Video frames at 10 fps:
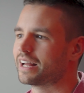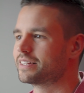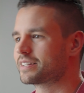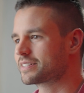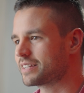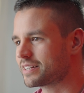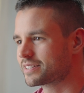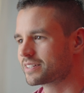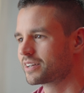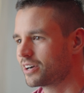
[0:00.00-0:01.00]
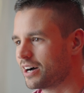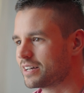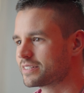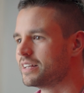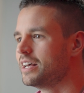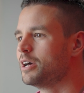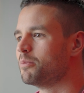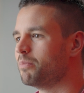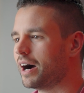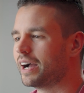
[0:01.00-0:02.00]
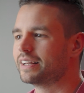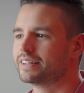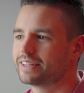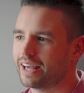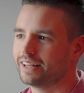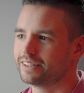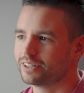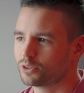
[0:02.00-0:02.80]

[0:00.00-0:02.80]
and success costs by 10 to